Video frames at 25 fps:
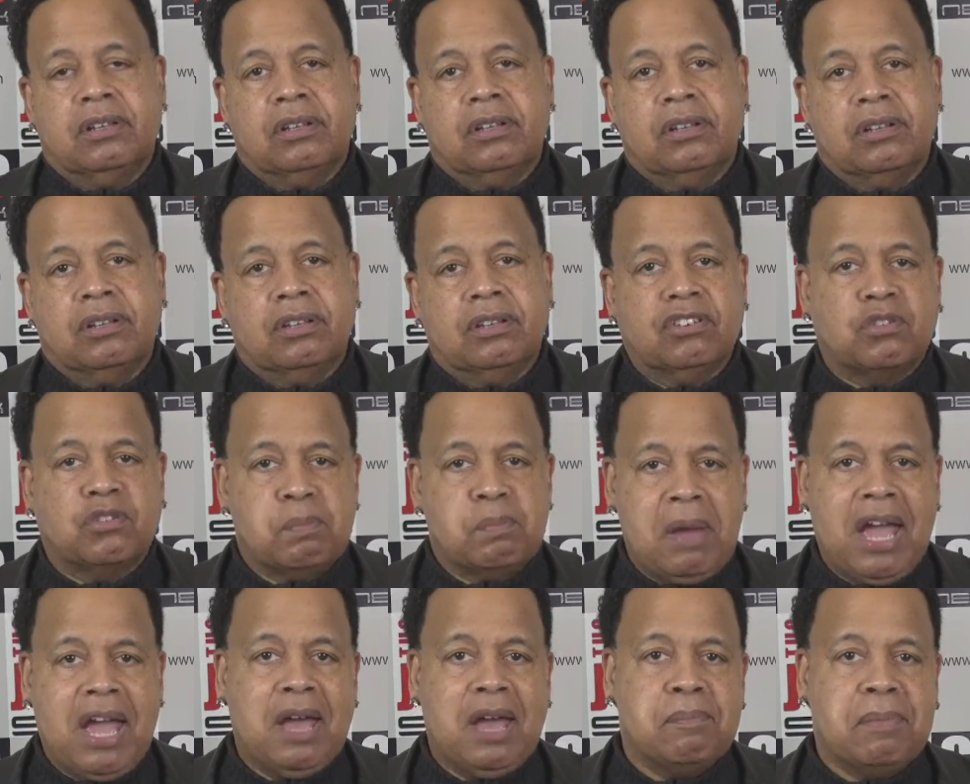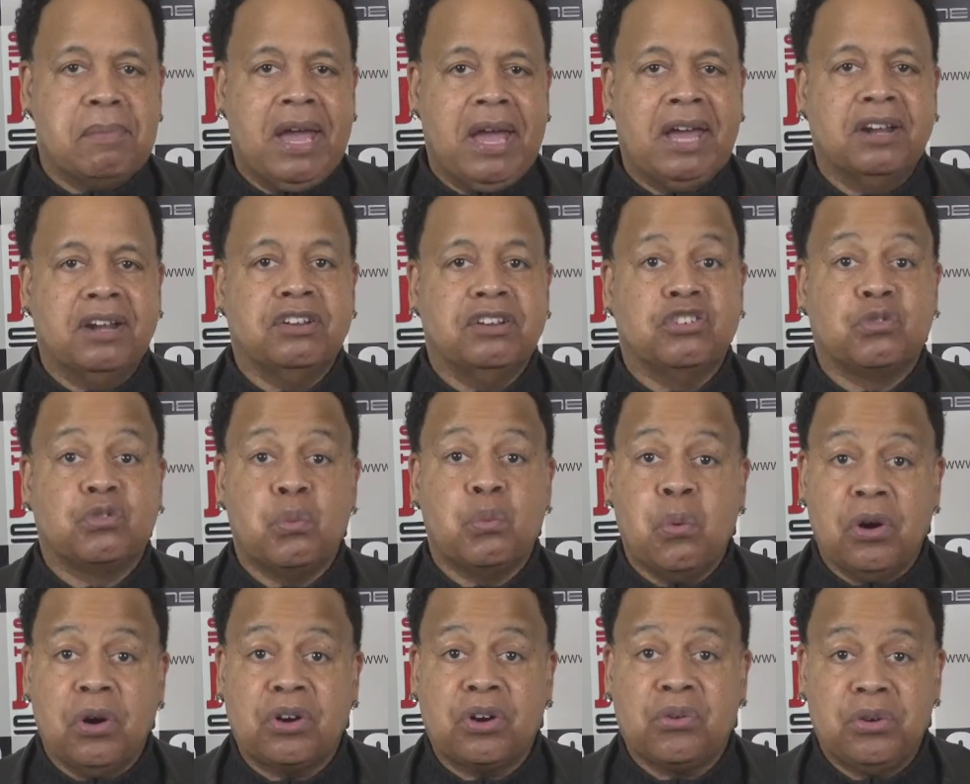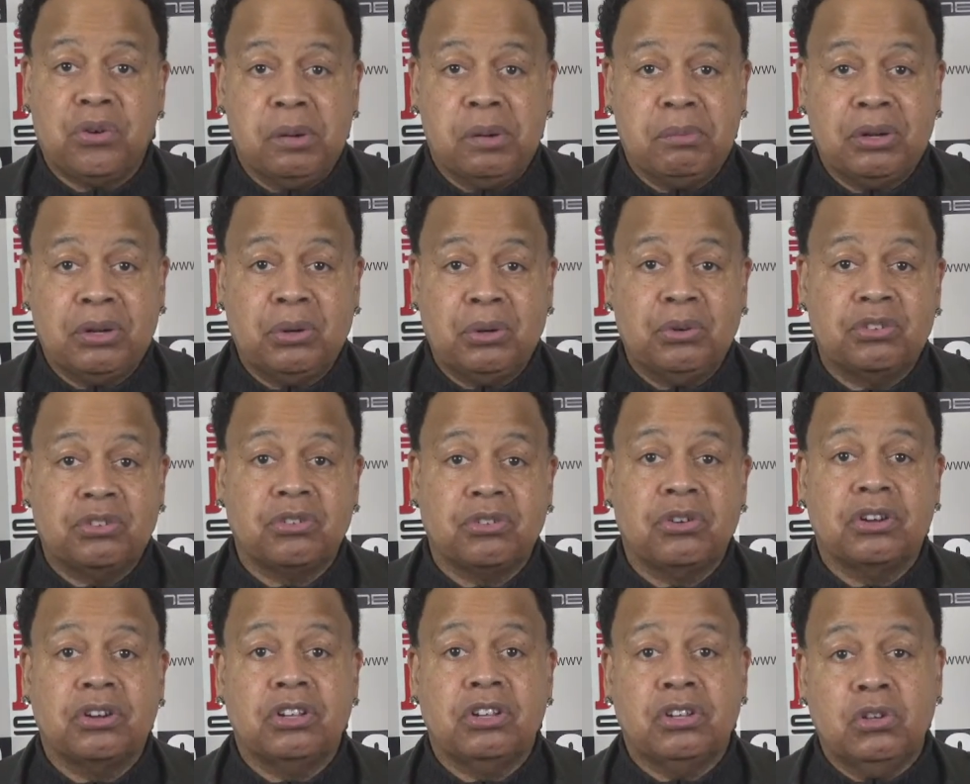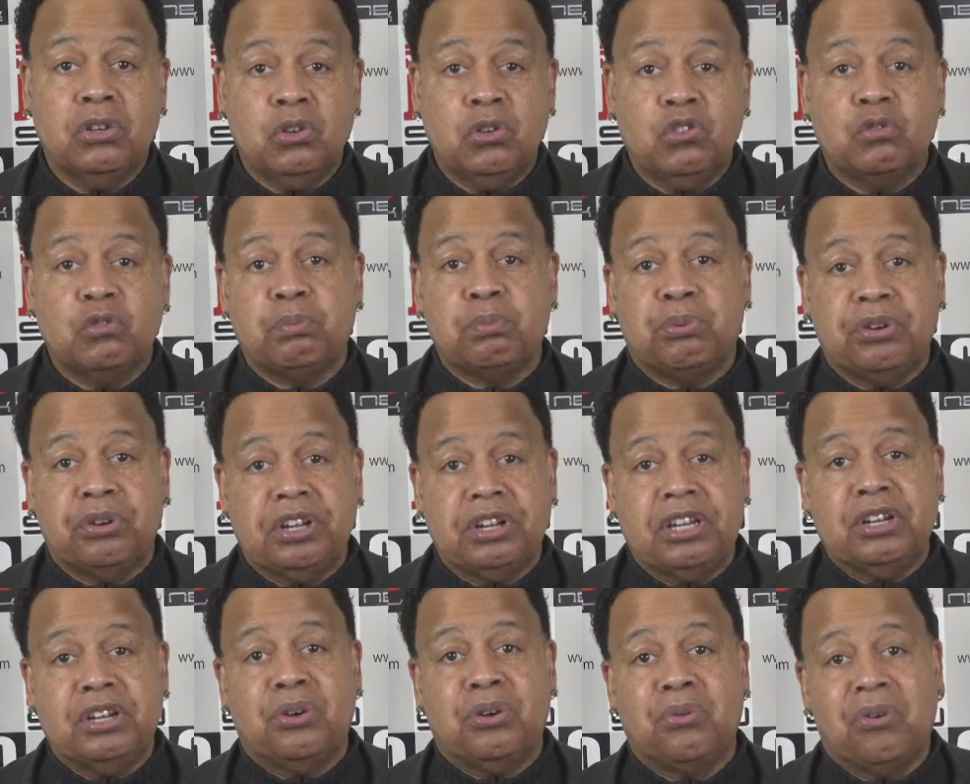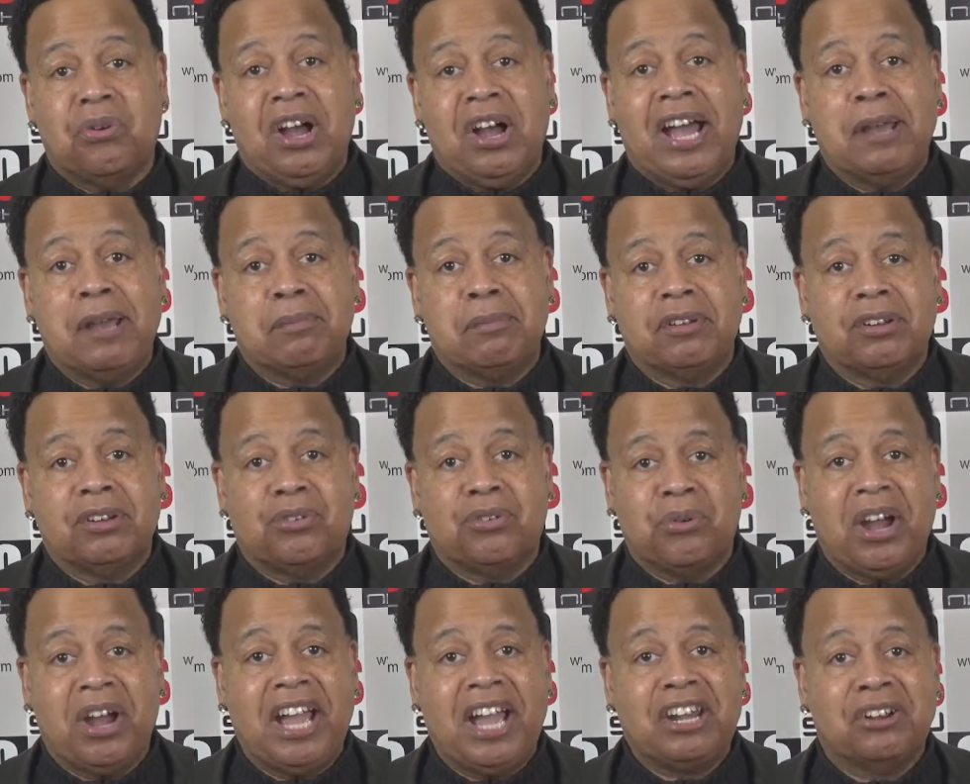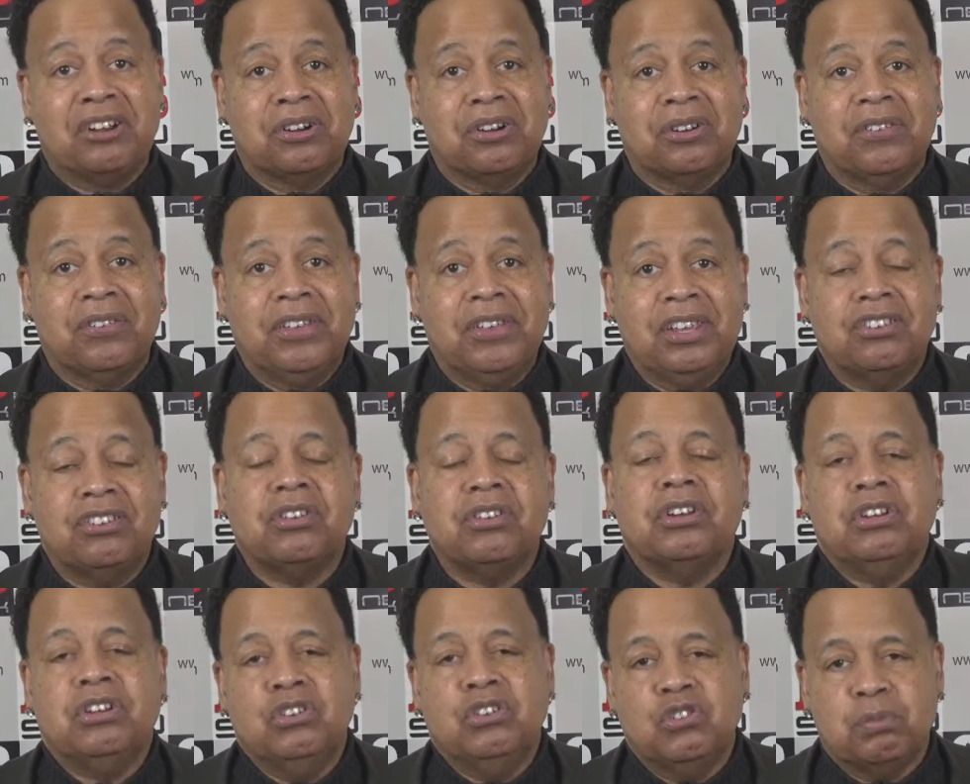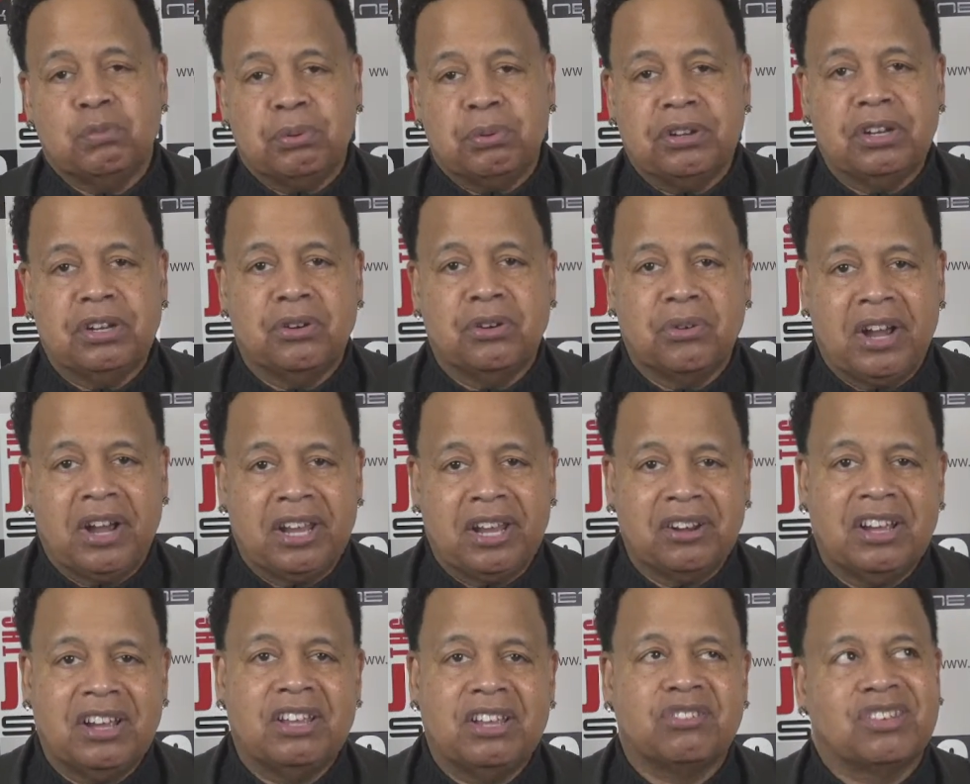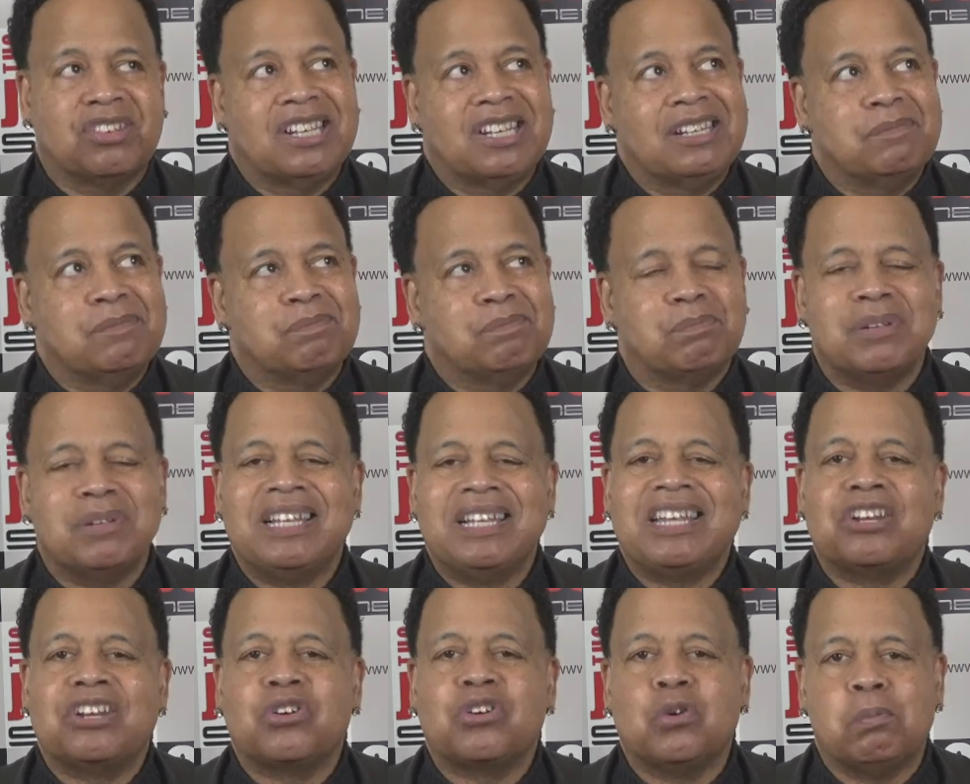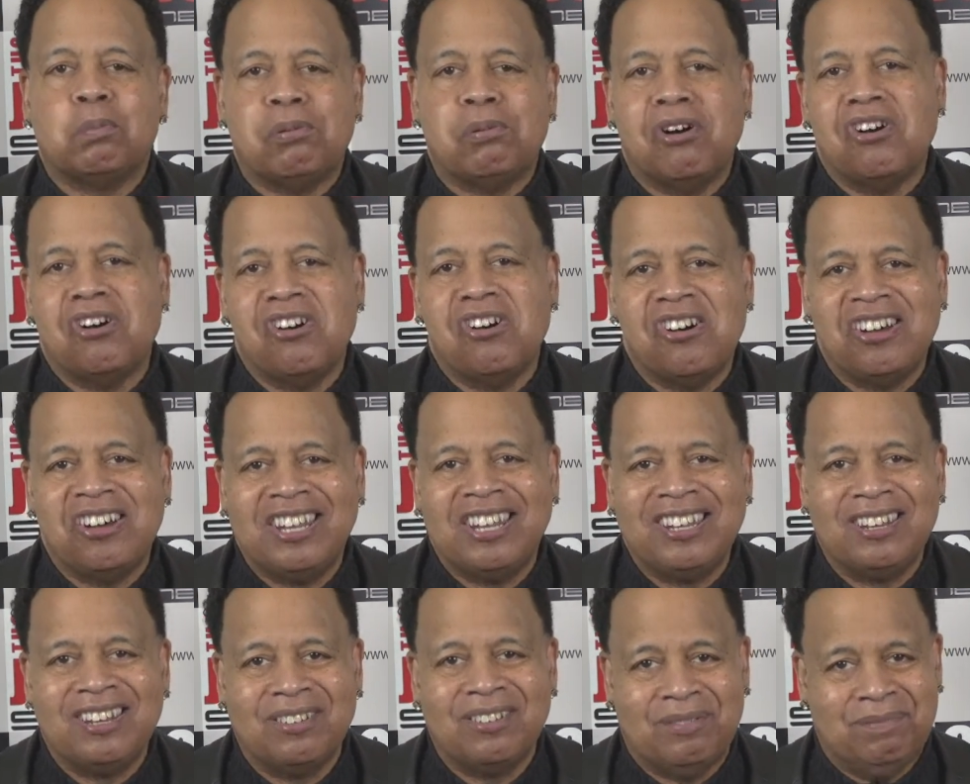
This madman and this war criminal is going to use Britney Griner. He's going to use Britney Griner as a political pawn.